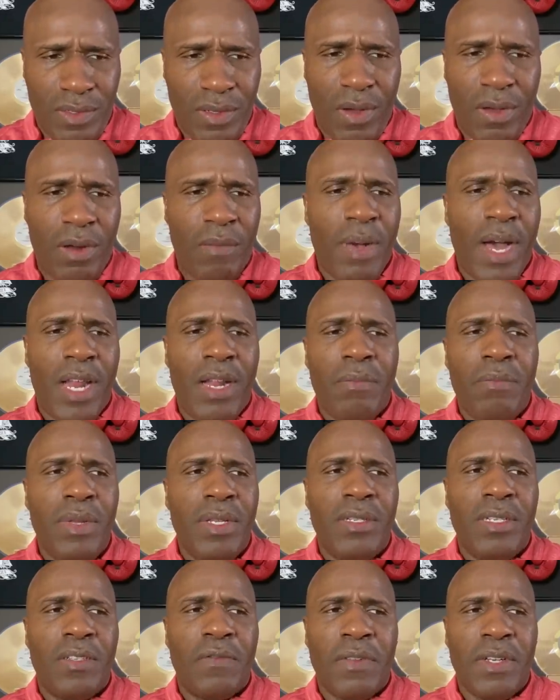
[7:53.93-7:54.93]
going about her
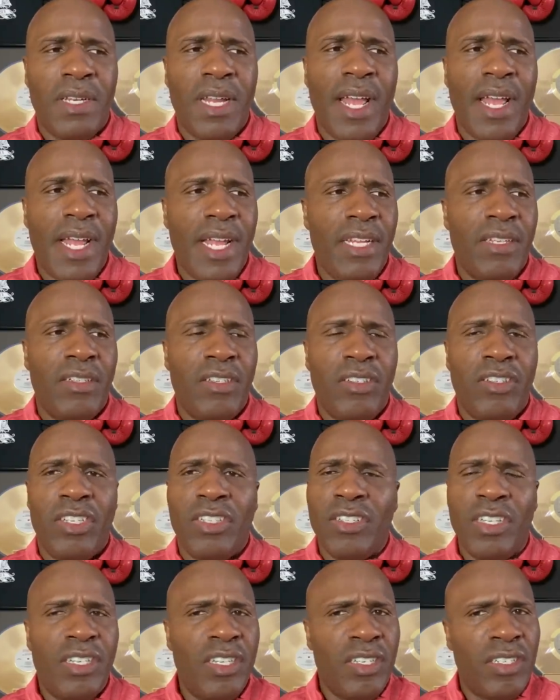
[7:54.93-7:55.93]
business for days and
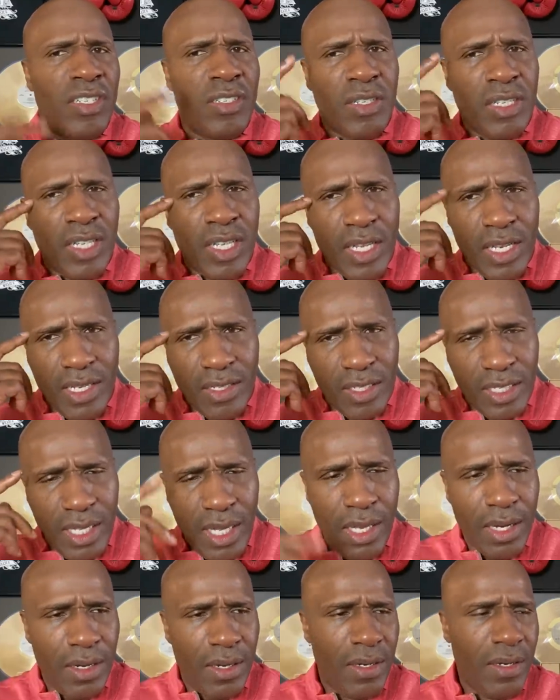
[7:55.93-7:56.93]
just and it's and it's
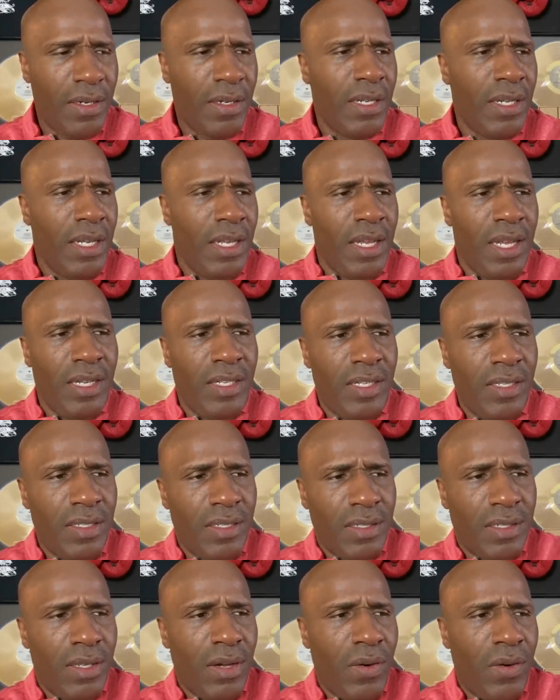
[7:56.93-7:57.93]
killing her. And she
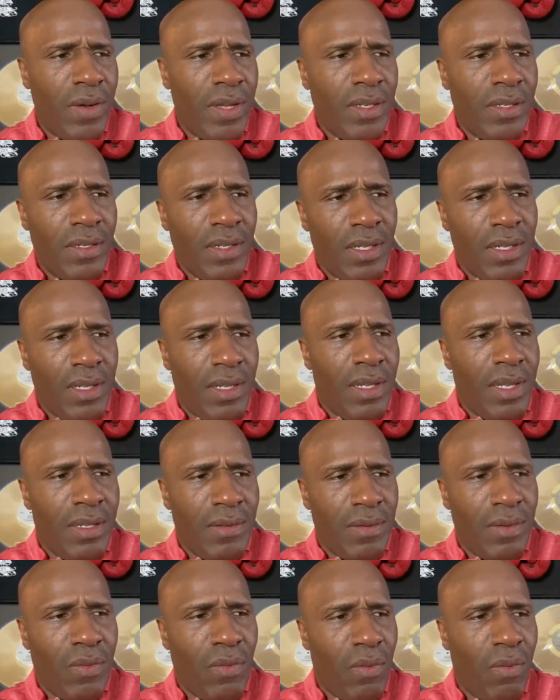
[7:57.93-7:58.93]
just go and,
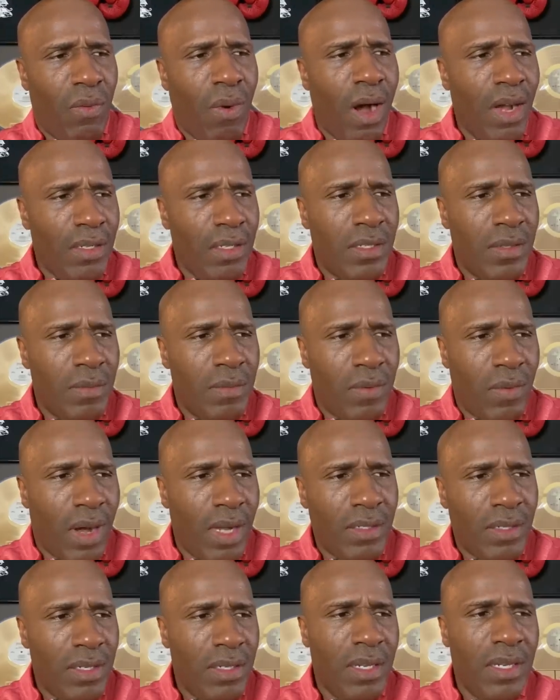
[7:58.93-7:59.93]
and wash
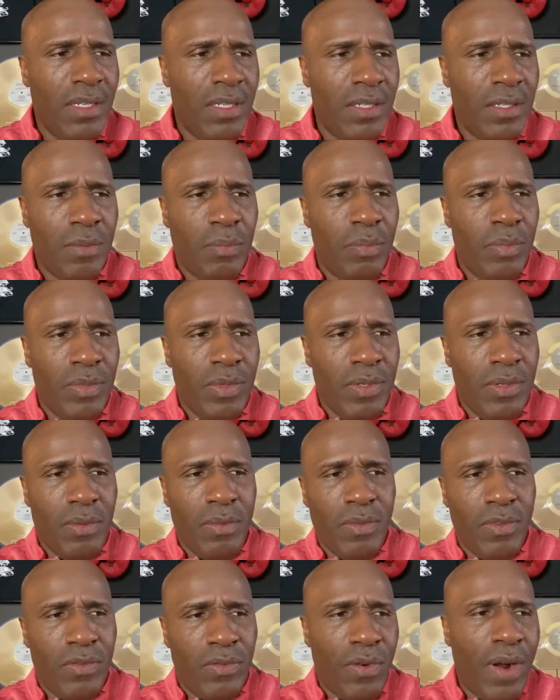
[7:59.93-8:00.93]
wash the dishes,
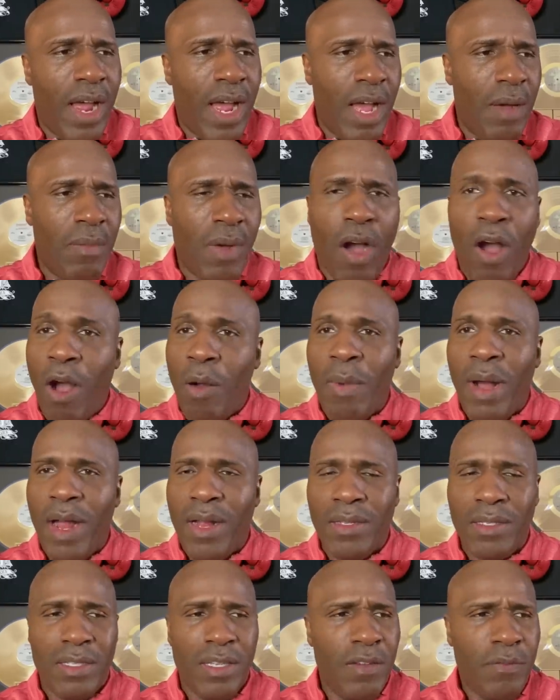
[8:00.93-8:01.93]
dry them all
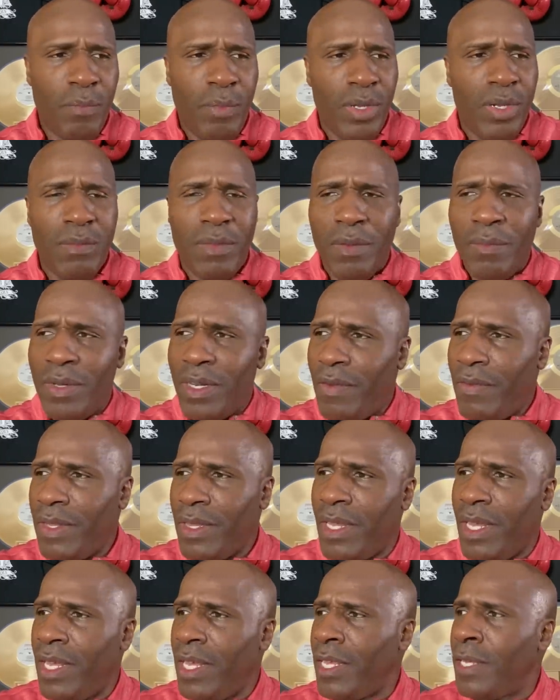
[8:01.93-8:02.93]
by herself, put them up and
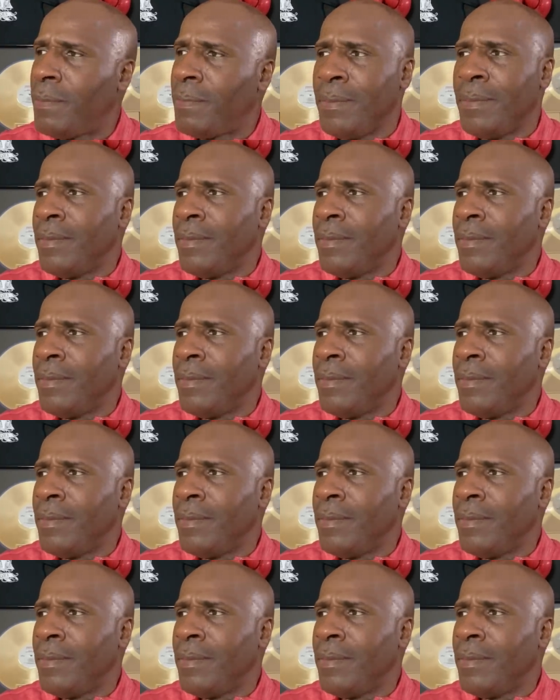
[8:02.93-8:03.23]
everything.